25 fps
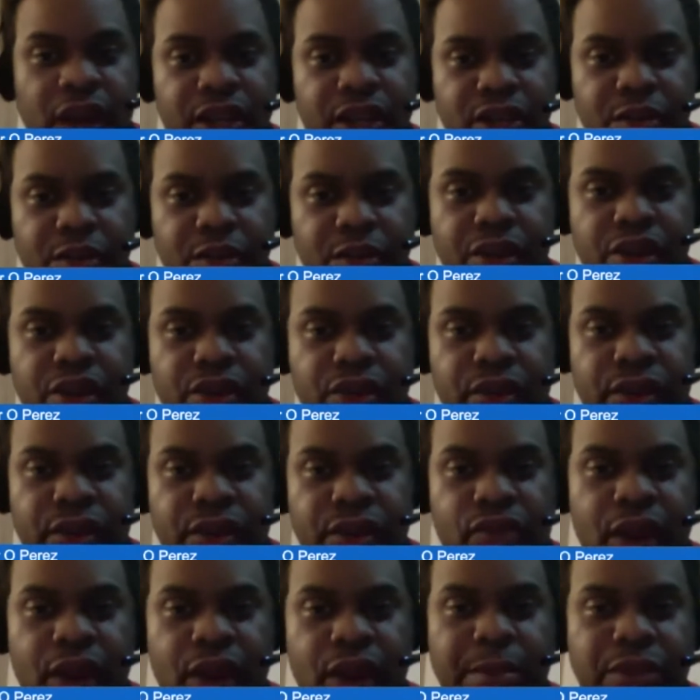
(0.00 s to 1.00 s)
push for the
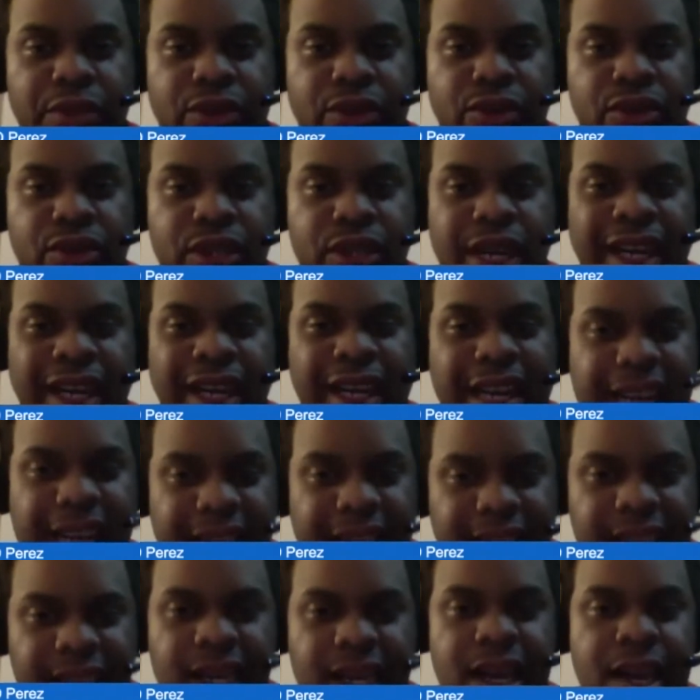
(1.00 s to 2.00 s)
Raptors elite
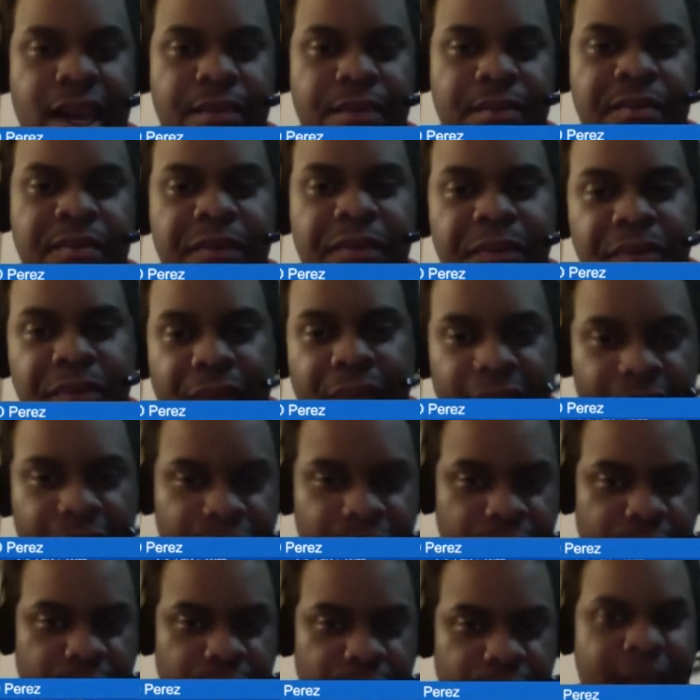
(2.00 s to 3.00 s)
team, if you
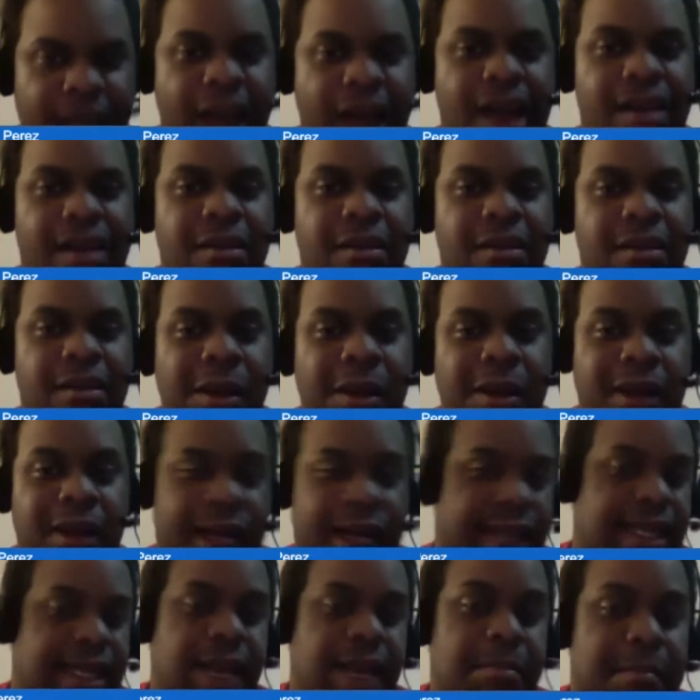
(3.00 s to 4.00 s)
cannot, let's
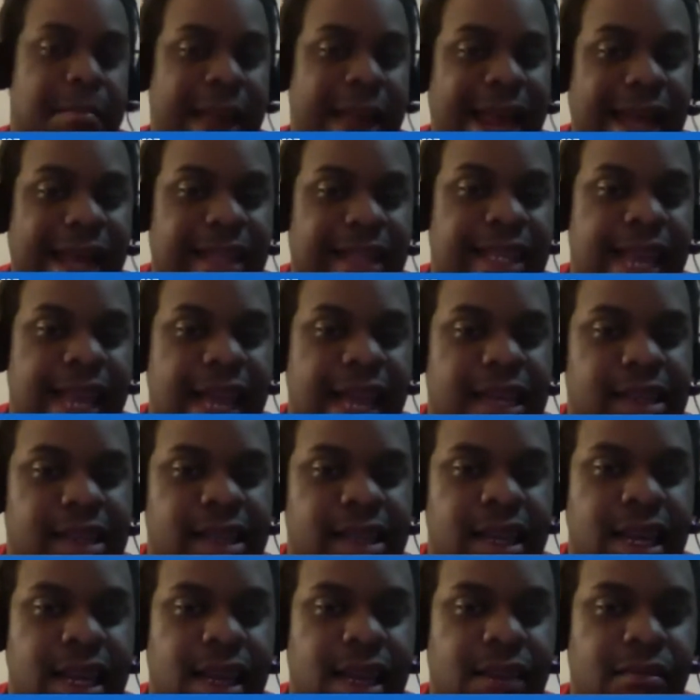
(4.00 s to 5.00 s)
say, make that
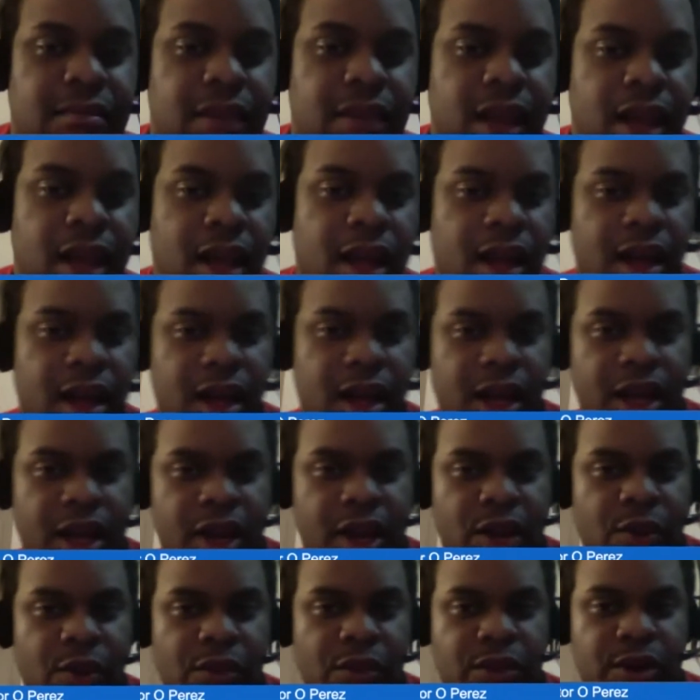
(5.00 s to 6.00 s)
team, you
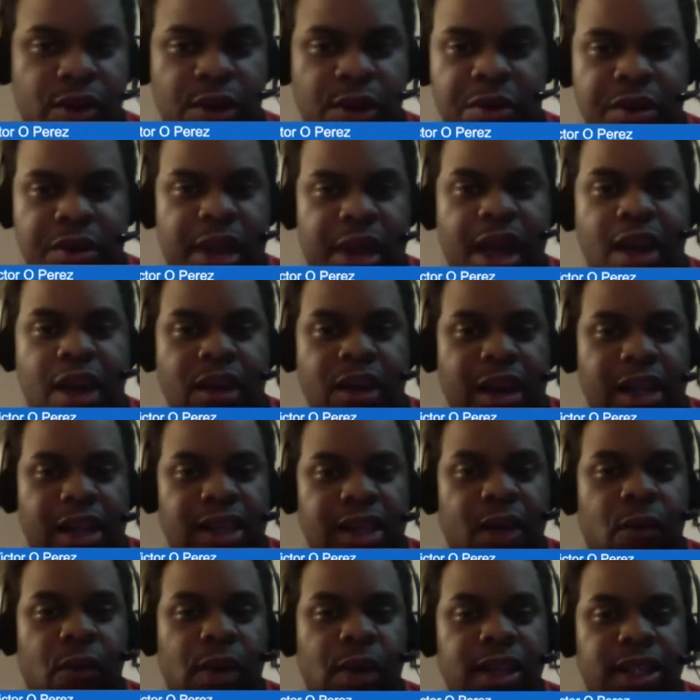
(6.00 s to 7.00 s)
will go down, let's say,
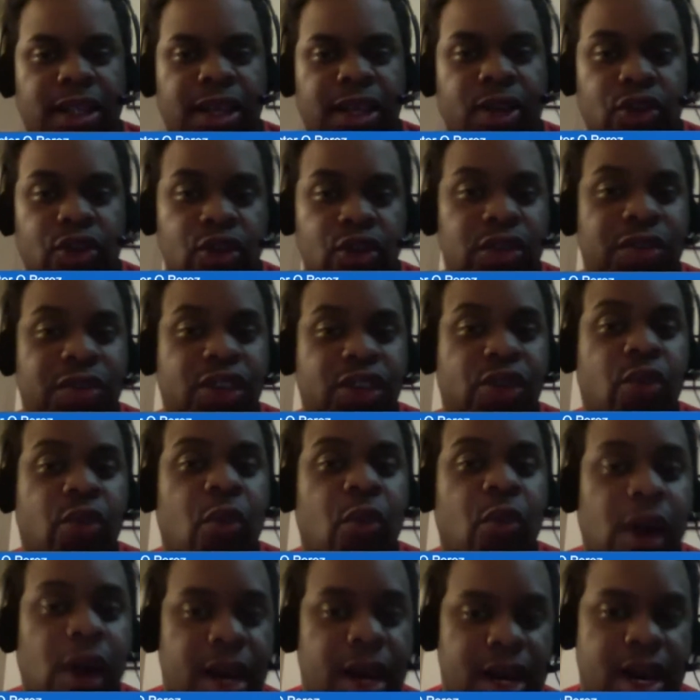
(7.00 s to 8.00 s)
one tier to Division
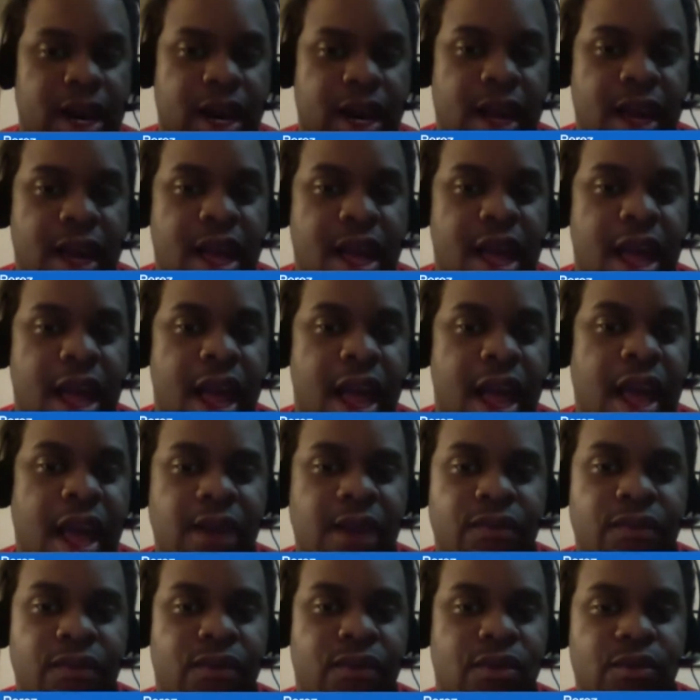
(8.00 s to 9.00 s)
One. And if
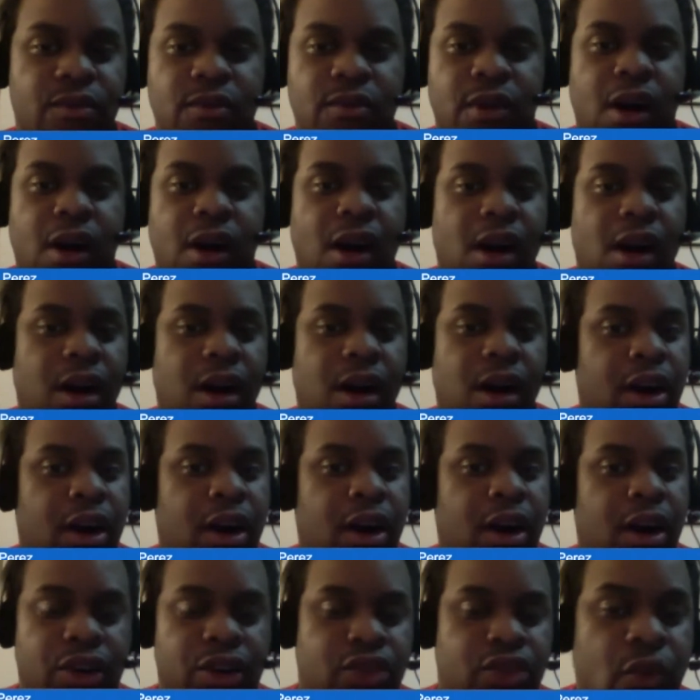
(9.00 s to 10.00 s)
you are under
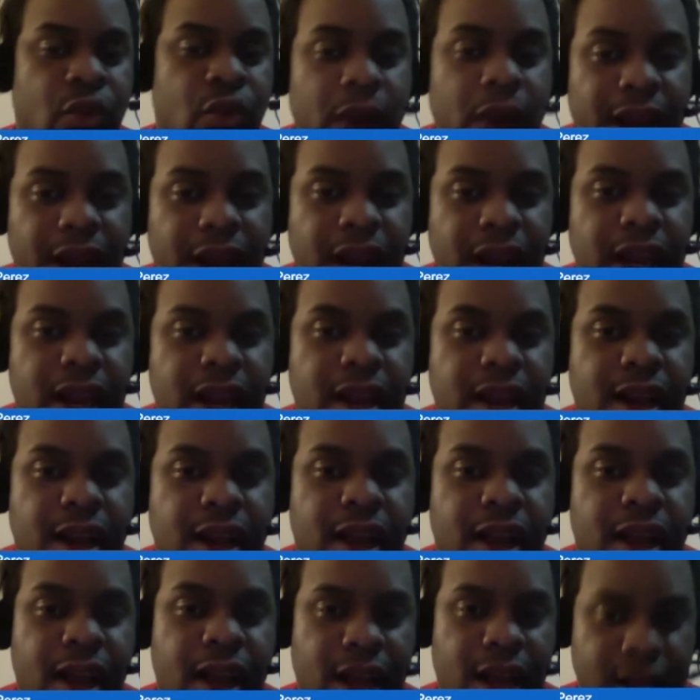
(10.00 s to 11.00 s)
20,
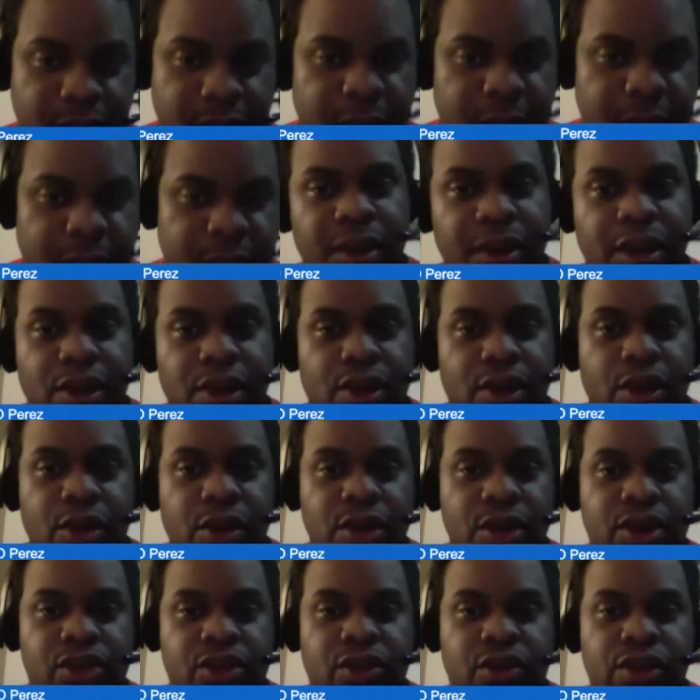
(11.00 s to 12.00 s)
it's possible that you go
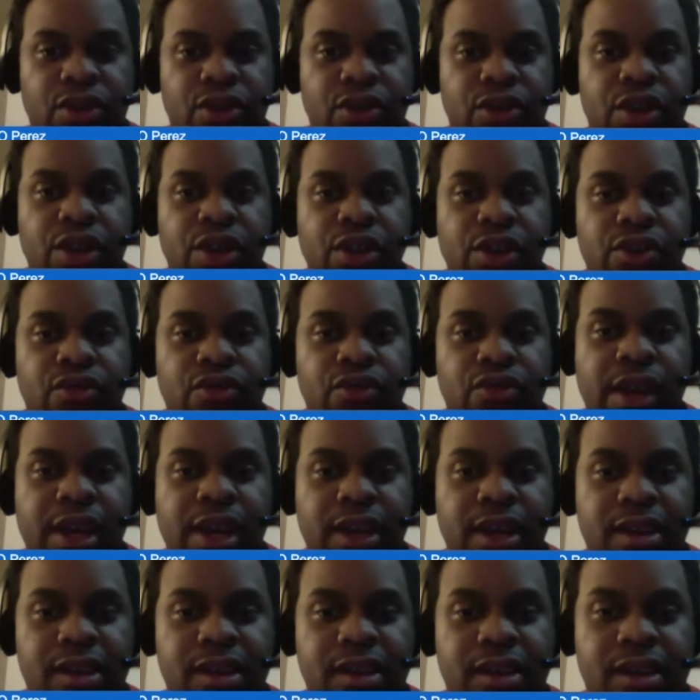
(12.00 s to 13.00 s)
straight to the
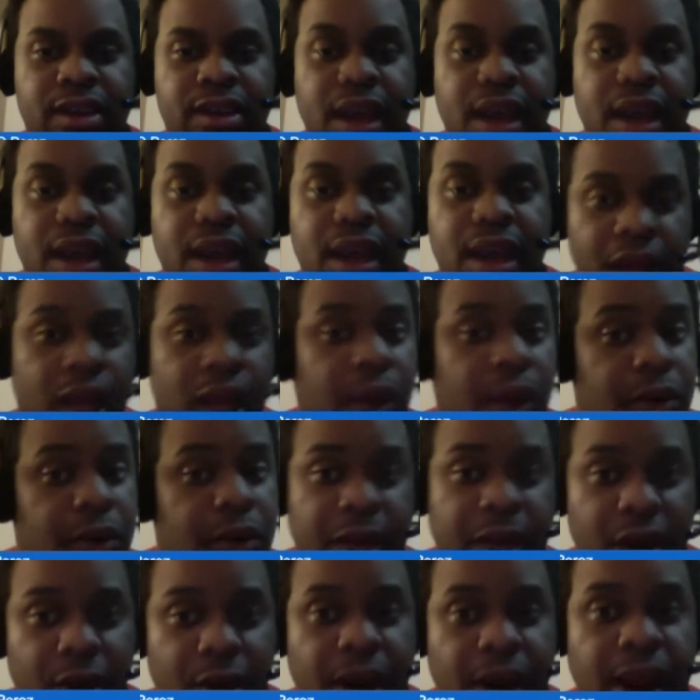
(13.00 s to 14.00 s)
U20s team, which, by the
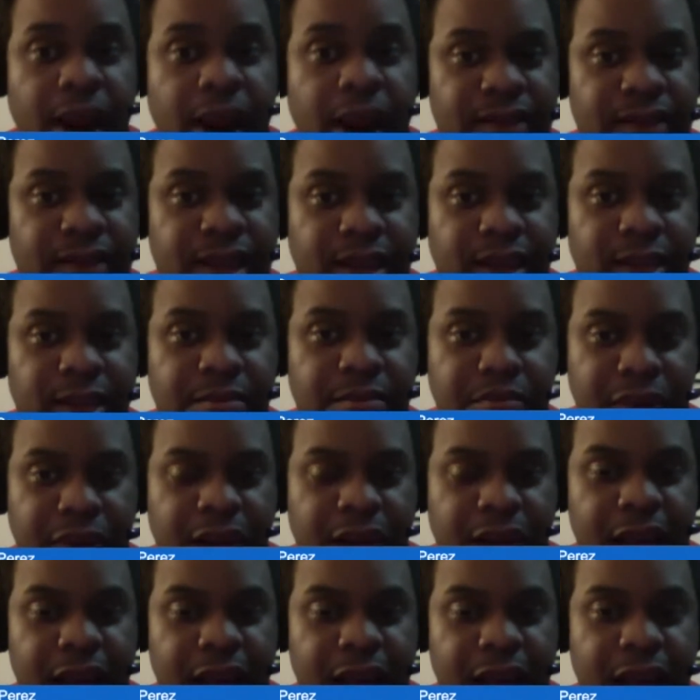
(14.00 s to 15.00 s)
way, I've seen them
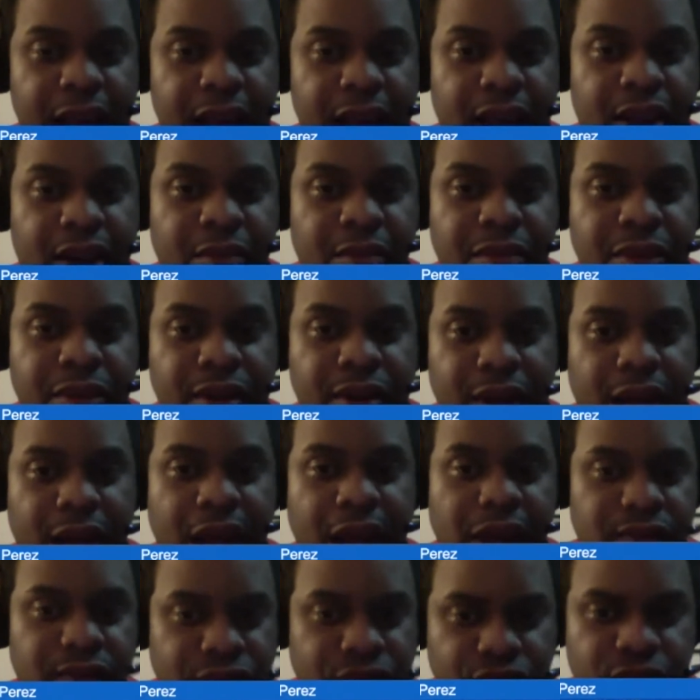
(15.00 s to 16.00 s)
play a couple of
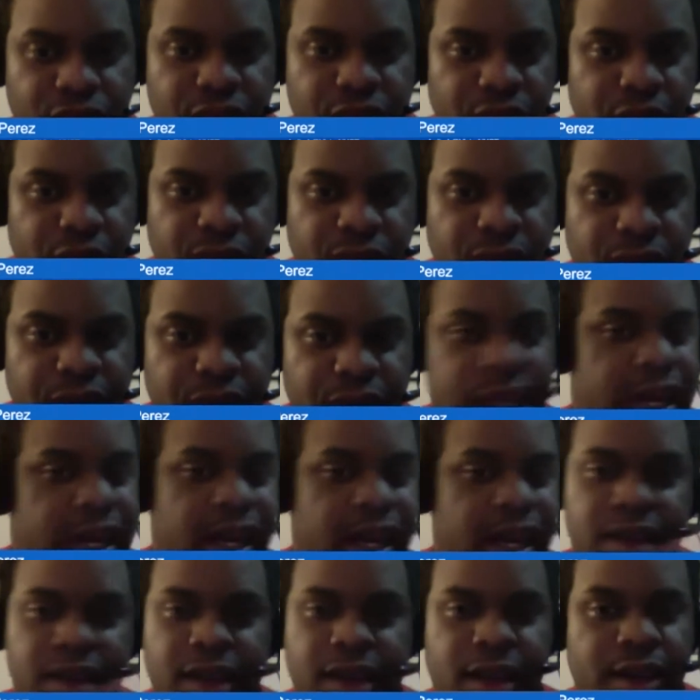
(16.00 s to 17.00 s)
games with universities,
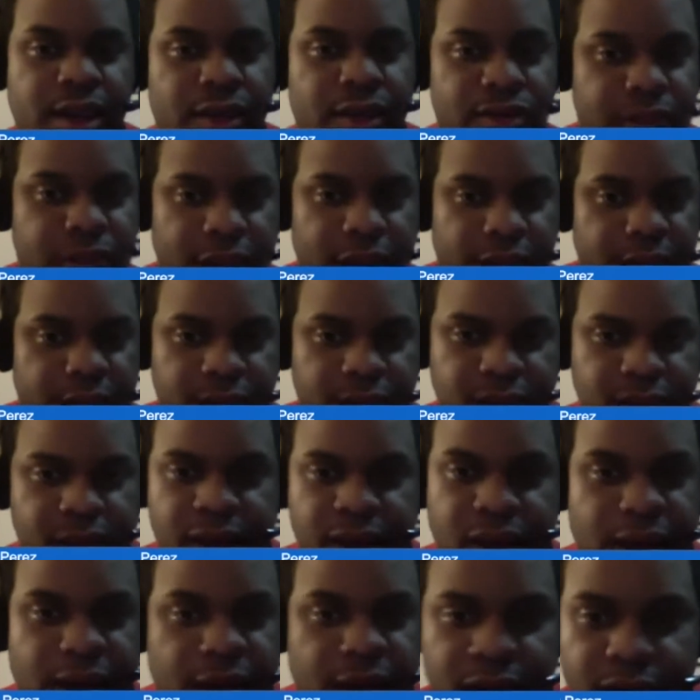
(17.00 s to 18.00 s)
and those kids
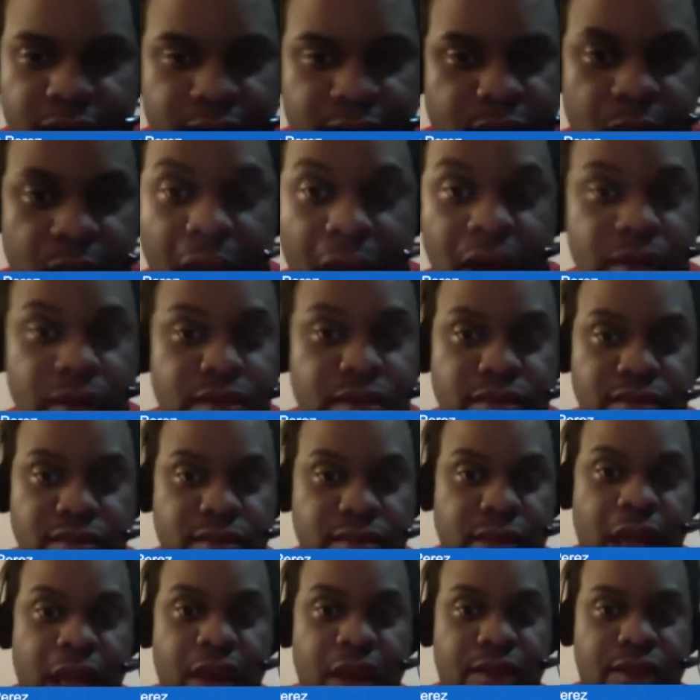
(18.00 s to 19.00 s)
are, wow, out
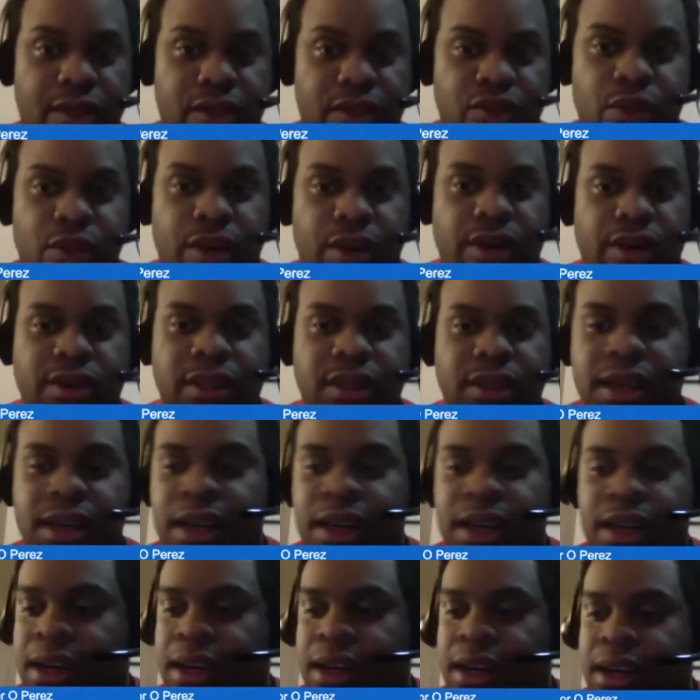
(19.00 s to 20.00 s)
of this world,
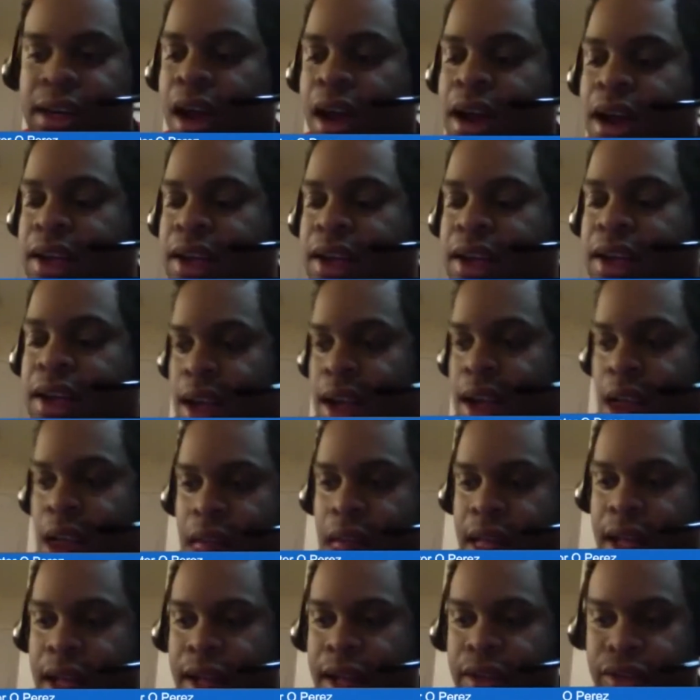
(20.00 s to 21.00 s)
in all honesty.
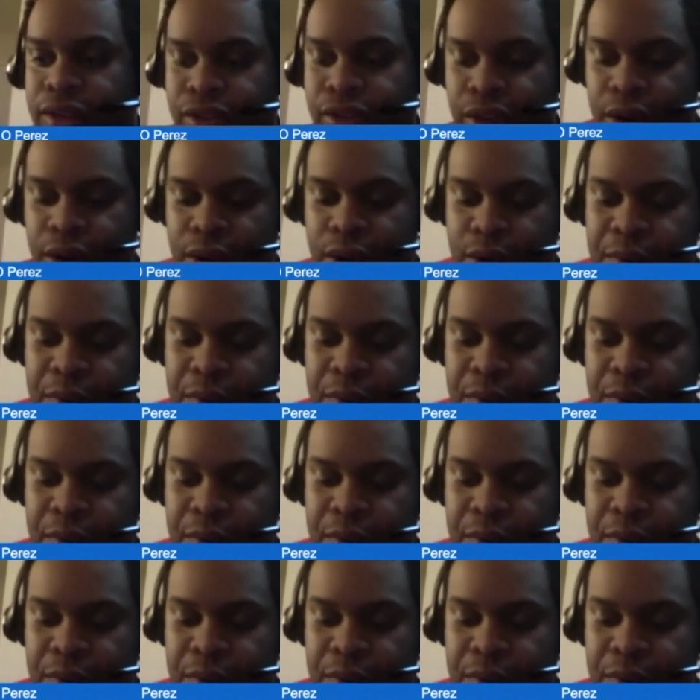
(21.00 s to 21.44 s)
So,